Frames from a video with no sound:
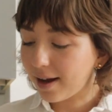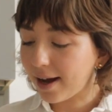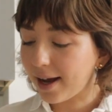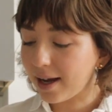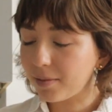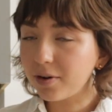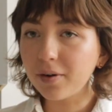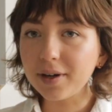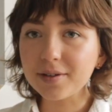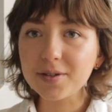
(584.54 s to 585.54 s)
I am
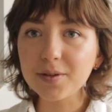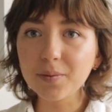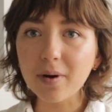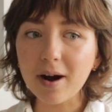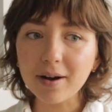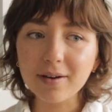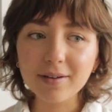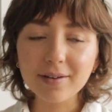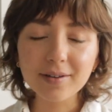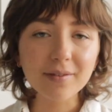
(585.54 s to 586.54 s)
going to walk
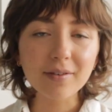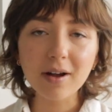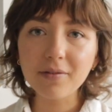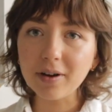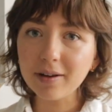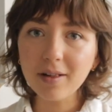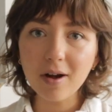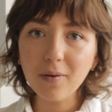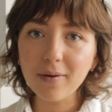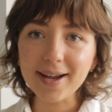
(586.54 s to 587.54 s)
a very
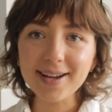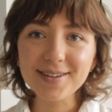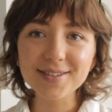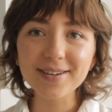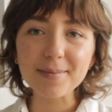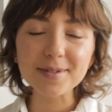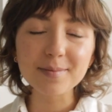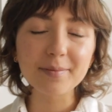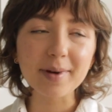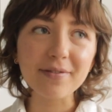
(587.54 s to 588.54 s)
long way to grab
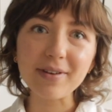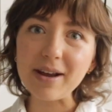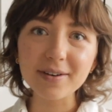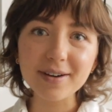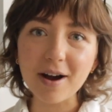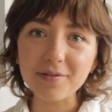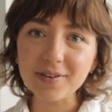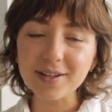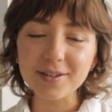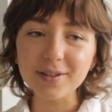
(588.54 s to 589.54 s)
some of my favorite
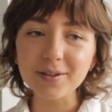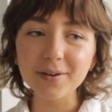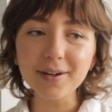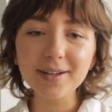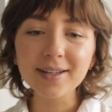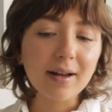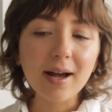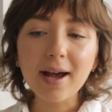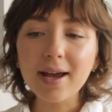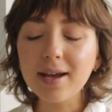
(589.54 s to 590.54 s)
coffee in New York.
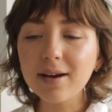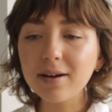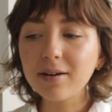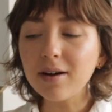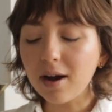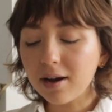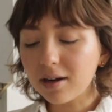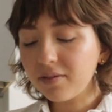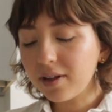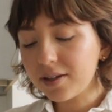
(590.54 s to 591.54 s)
I got
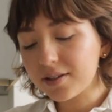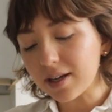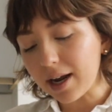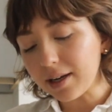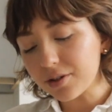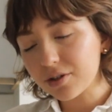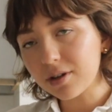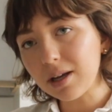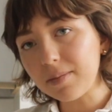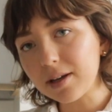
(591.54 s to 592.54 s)
kind of like sad
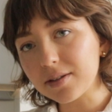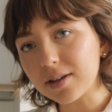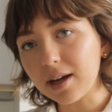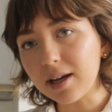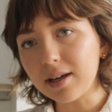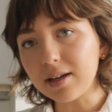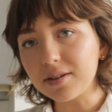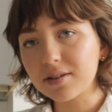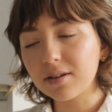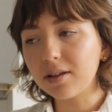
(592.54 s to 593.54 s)
yesterday because I
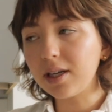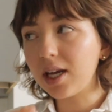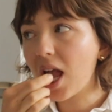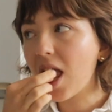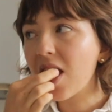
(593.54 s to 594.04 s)
instantly